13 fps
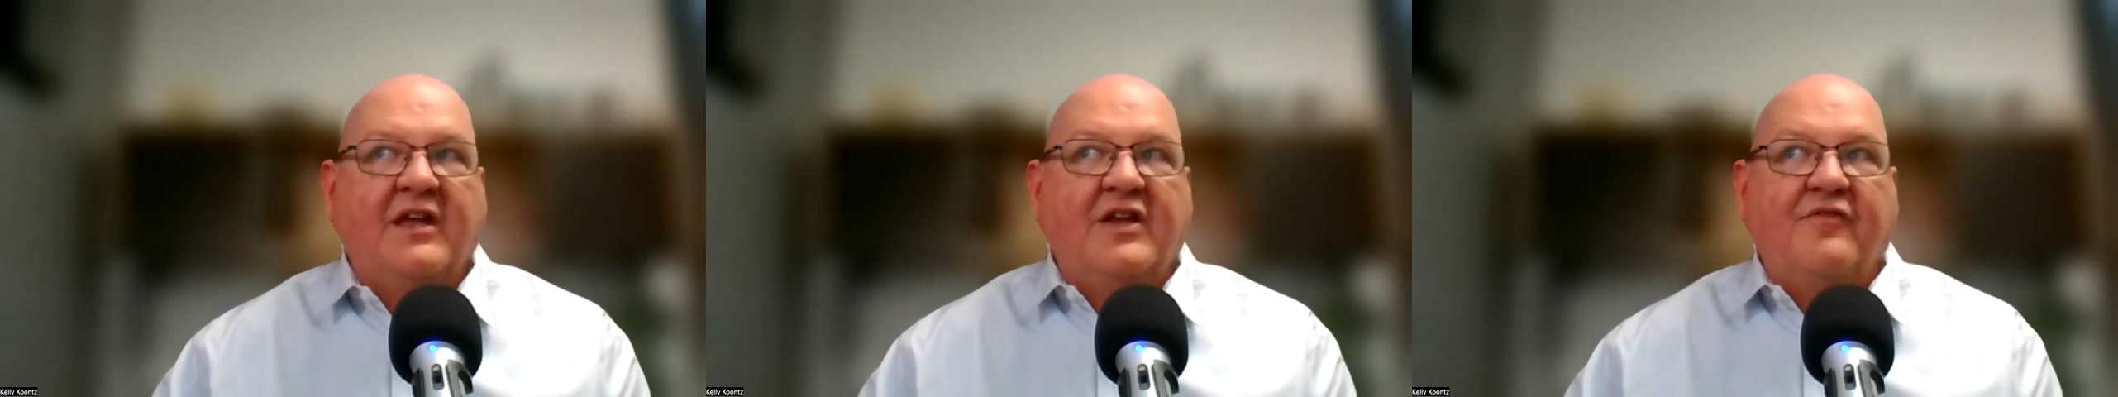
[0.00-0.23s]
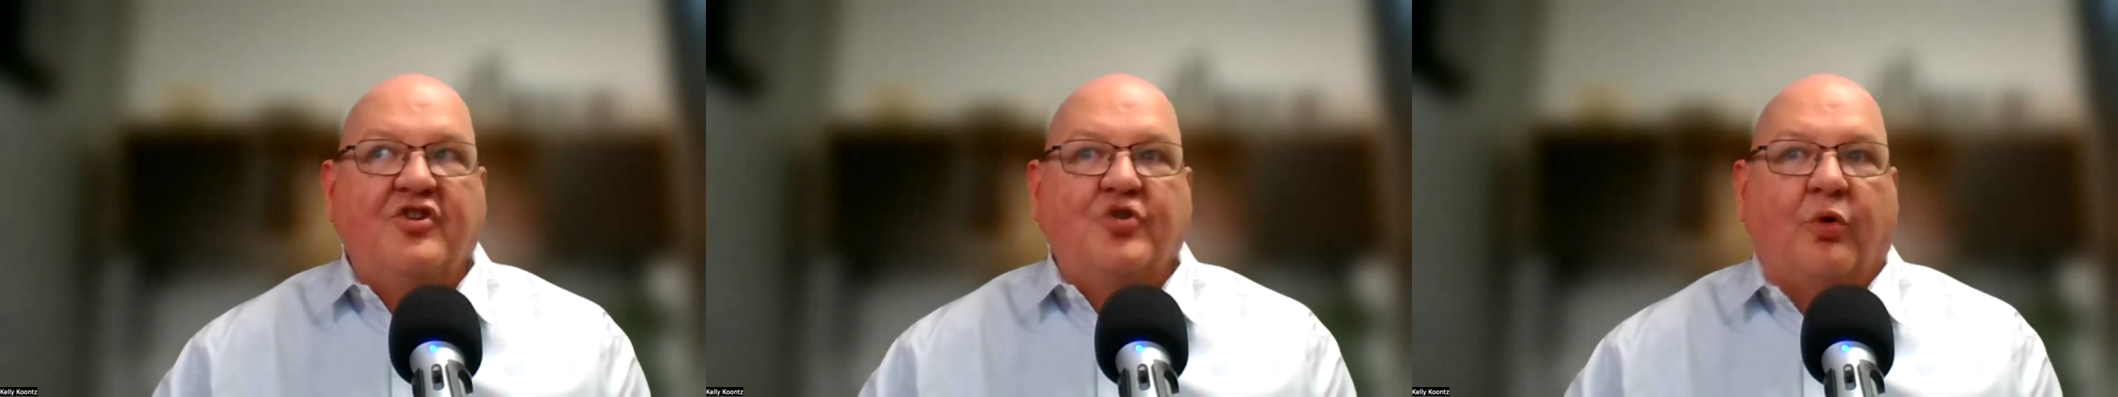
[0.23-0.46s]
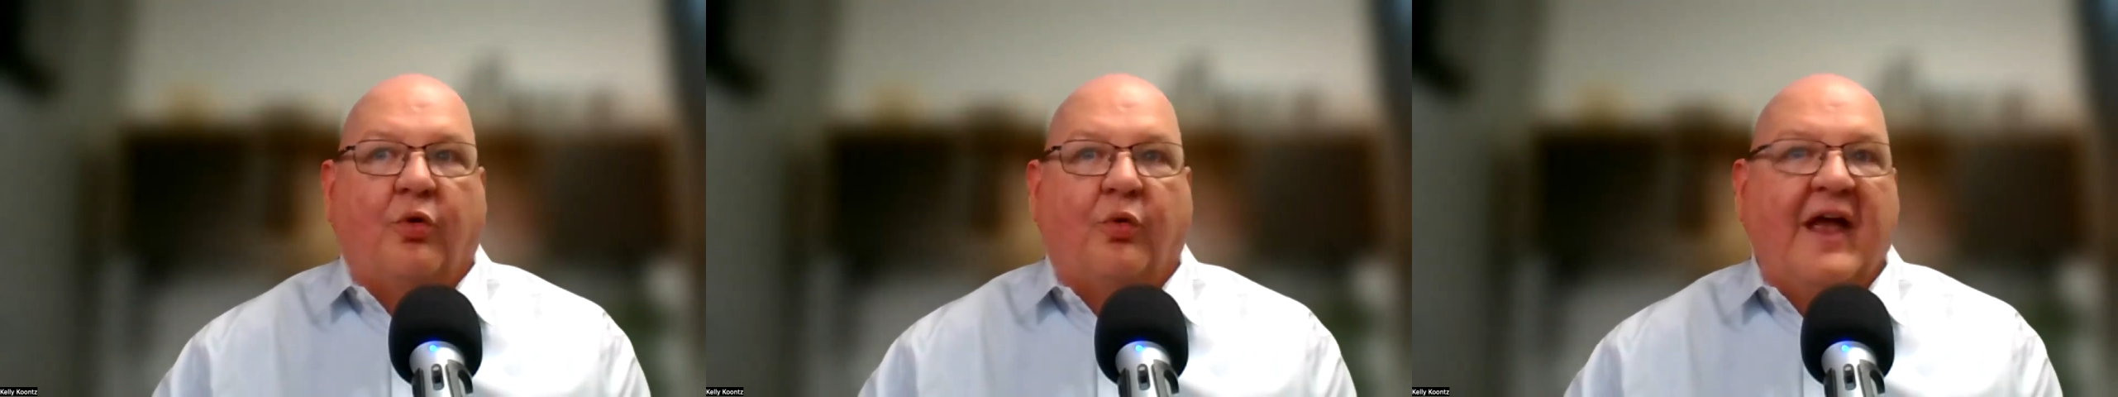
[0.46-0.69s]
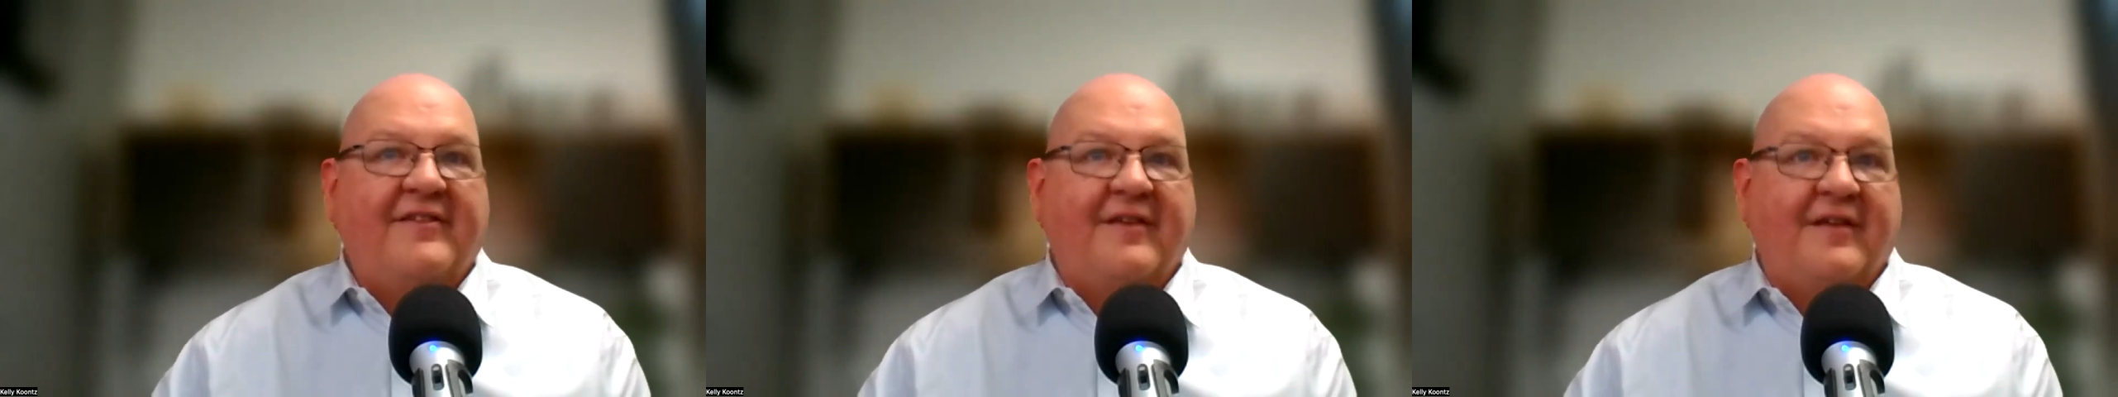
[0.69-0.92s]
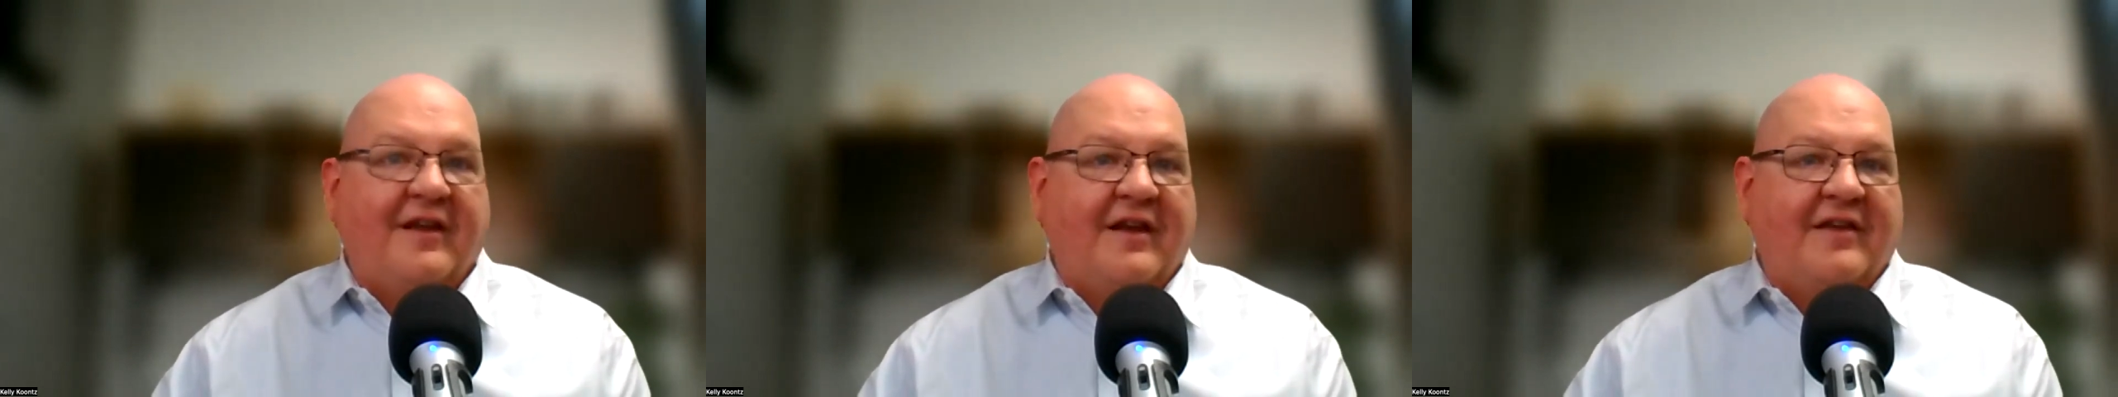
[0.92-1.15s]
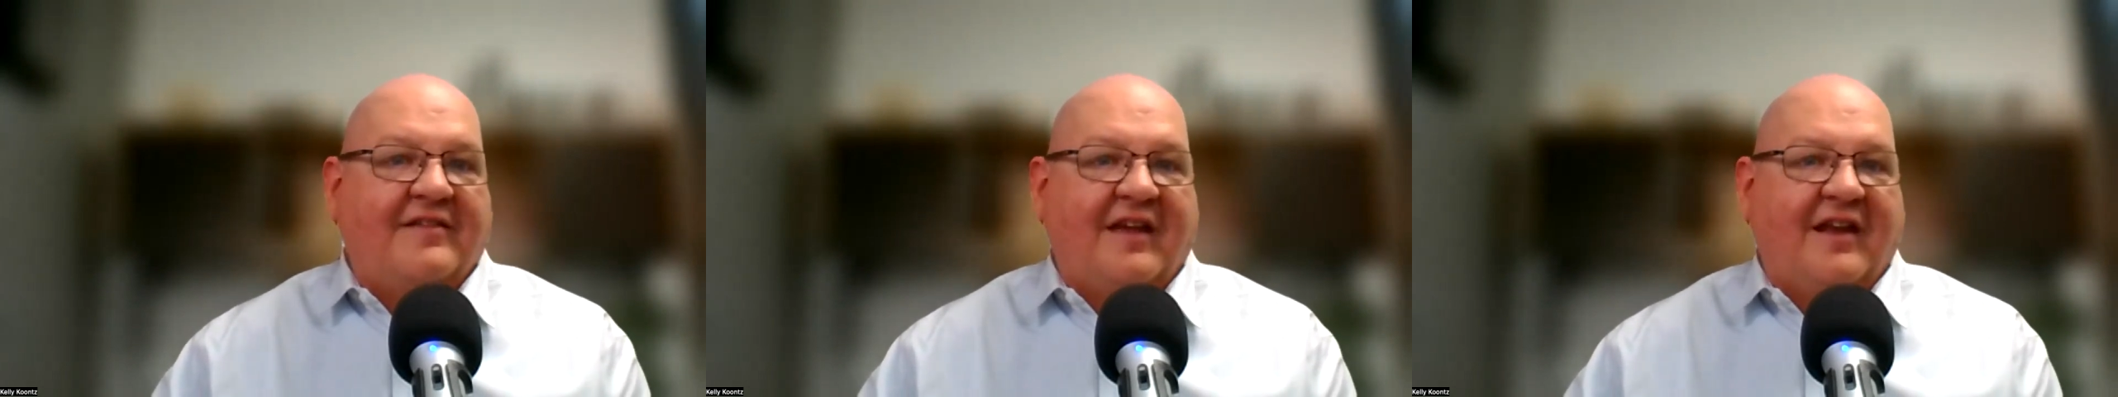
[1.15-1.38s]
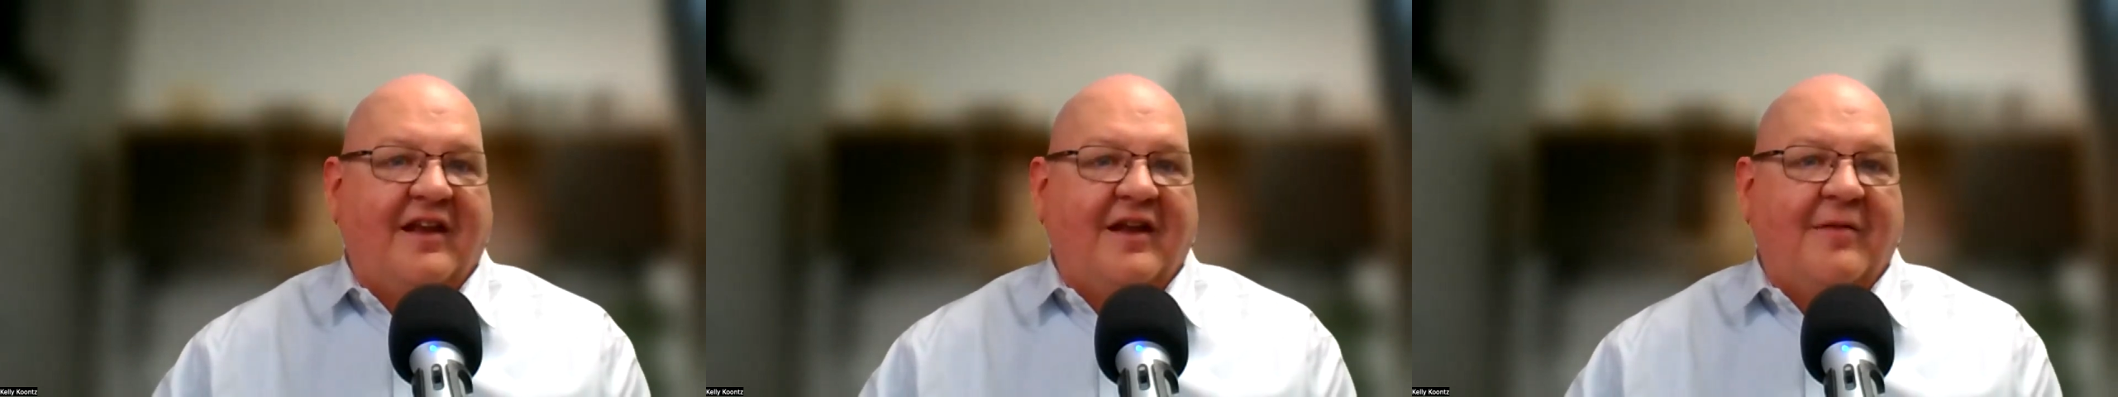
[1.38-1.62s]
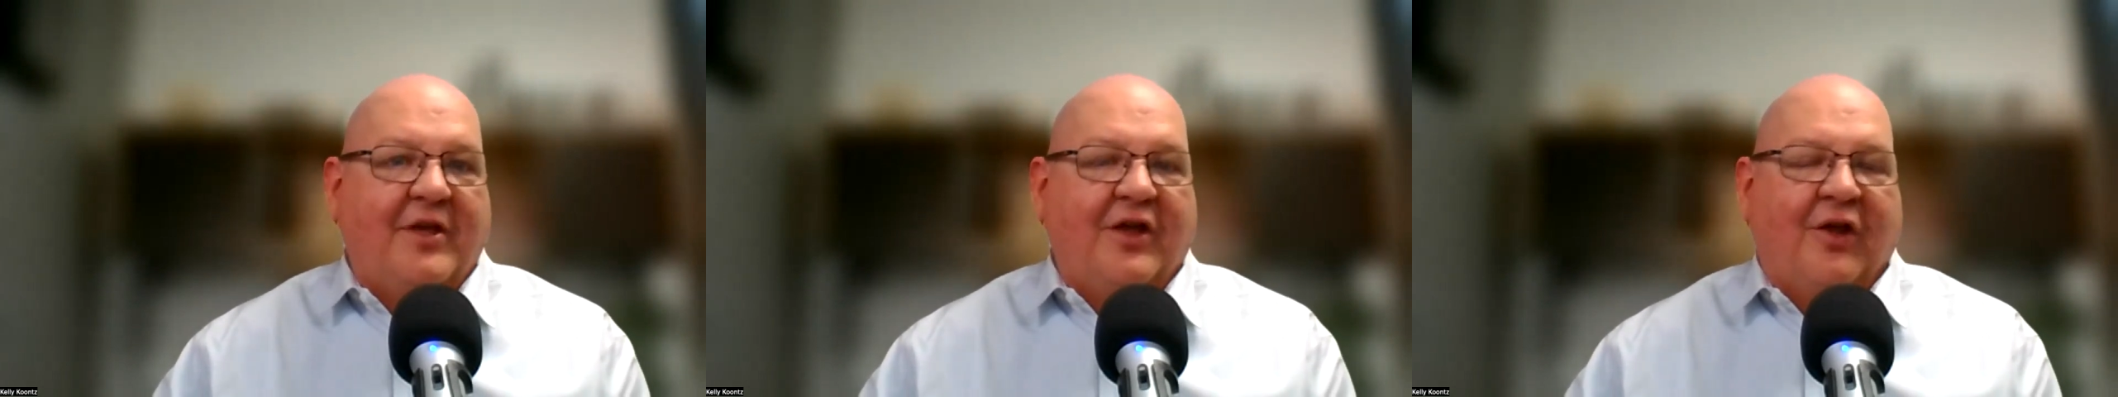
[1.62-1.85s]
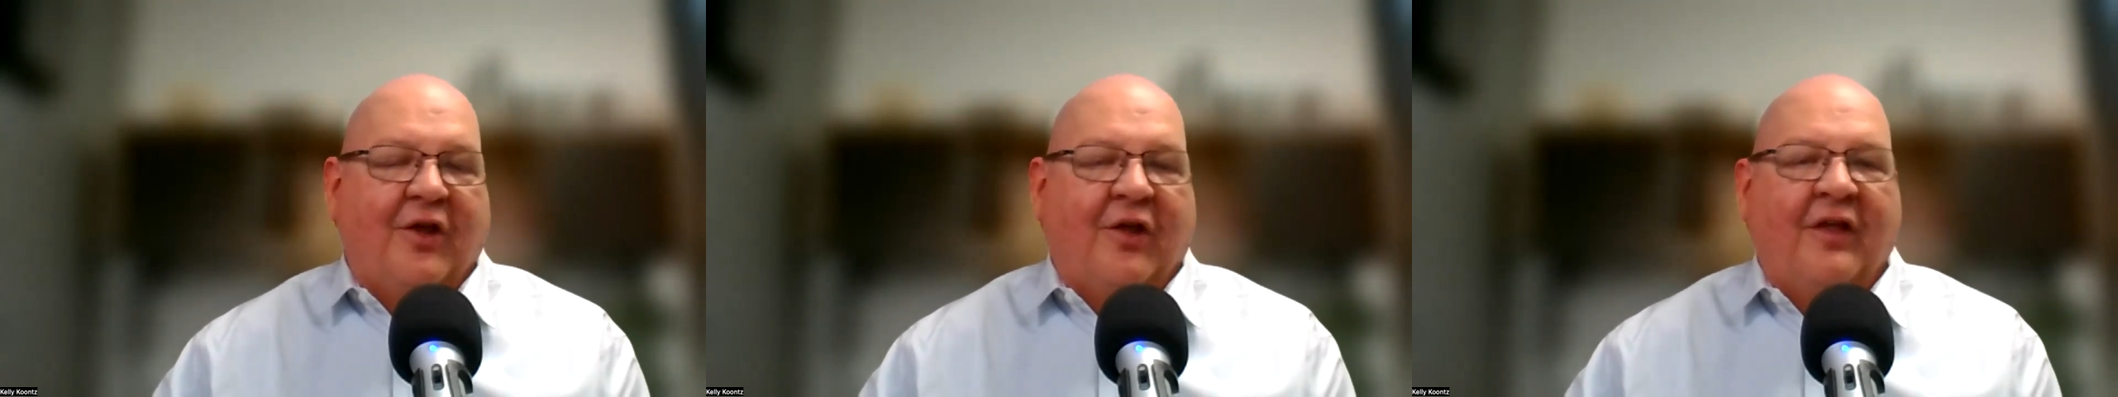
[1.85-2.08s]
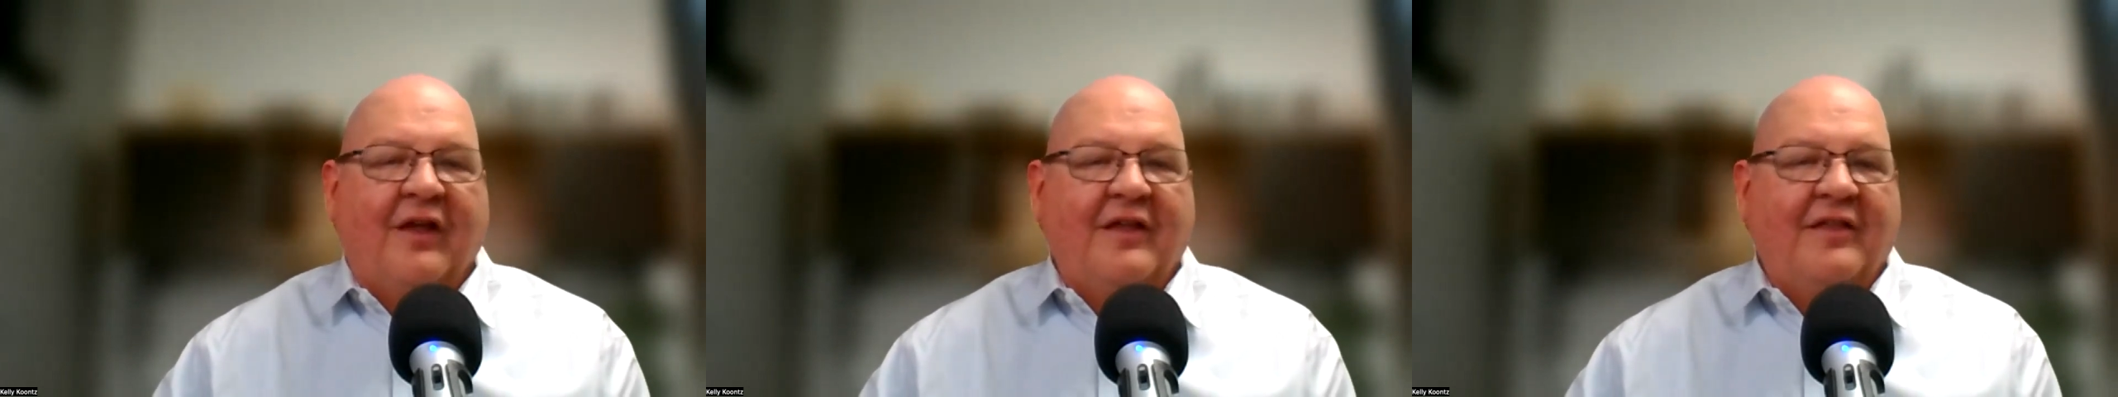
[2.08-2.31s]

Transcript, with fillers: individual resident is getting a bill